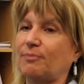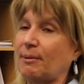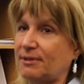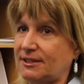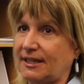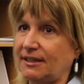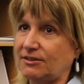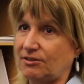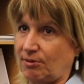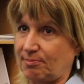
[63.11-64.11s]
member
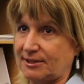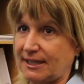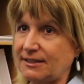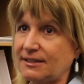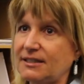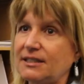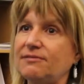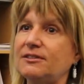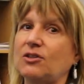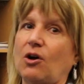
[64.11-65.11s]
state representatives,